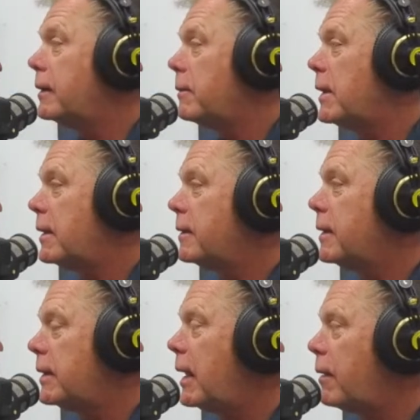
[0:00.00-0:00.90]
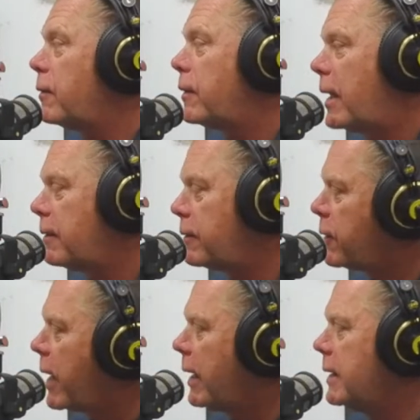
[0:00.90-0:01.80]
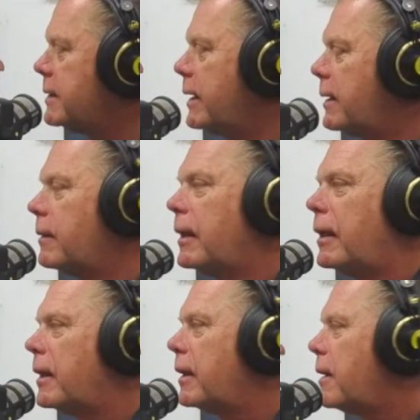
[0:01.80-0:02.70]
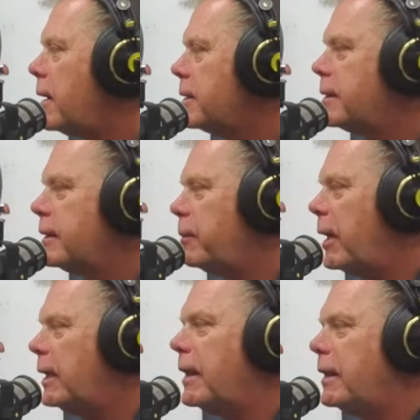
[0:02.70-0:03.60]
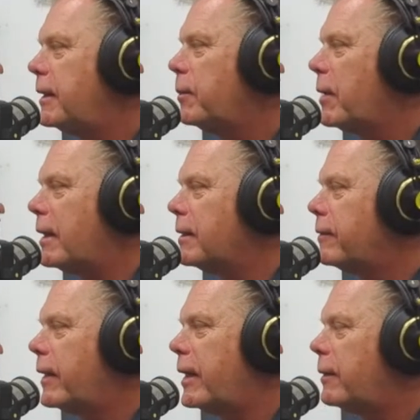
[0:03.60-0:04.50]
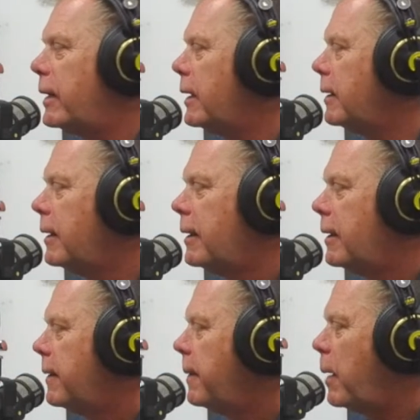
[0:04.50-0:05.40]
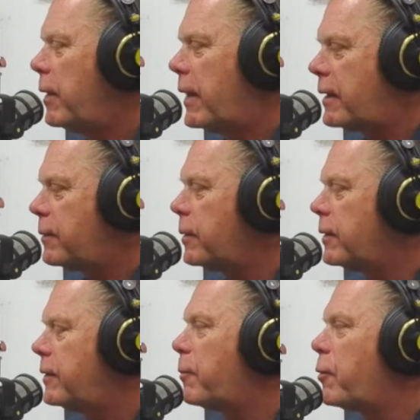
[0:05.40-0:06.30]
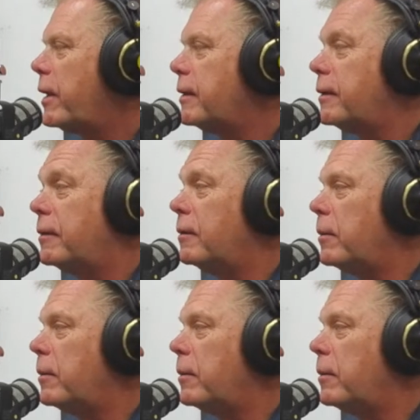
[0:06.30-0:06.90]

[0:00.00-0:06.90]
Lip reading: I mean, that track is a constantly maintained thing by Cliff Flannery, and I mean that's what separates it too.